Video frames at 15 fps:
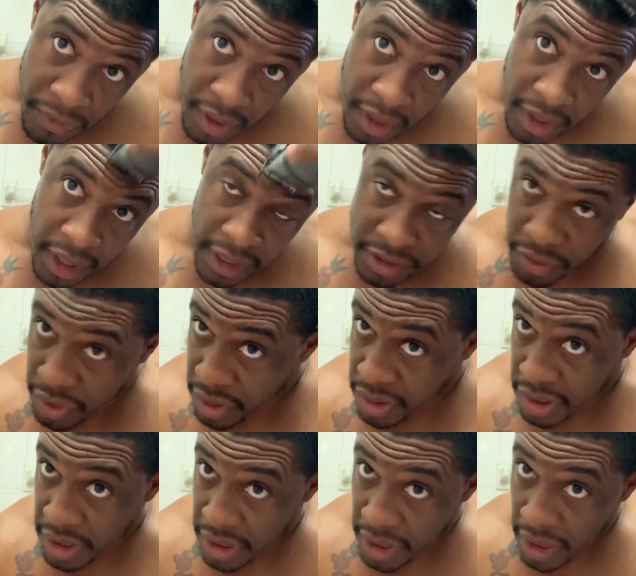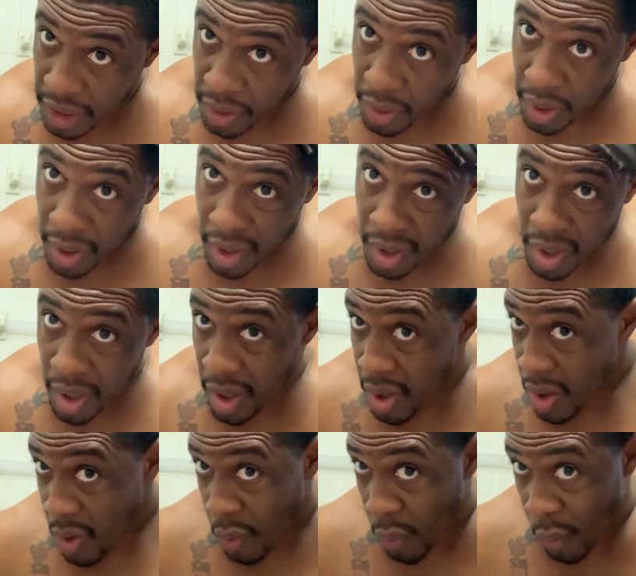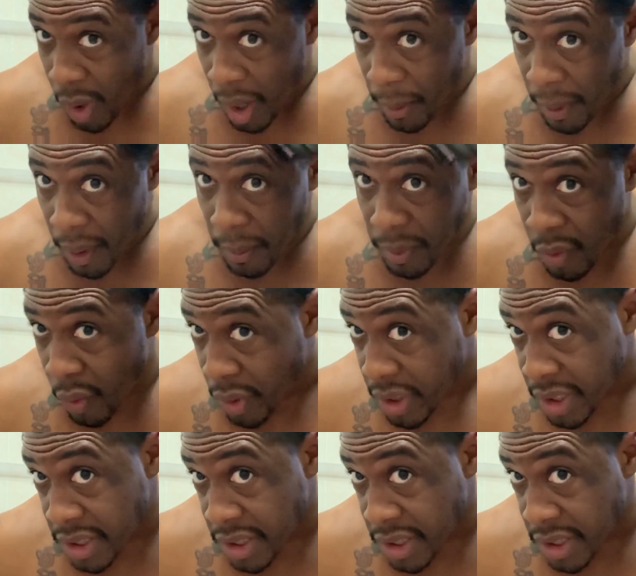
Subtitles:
And as you can see, I'm going in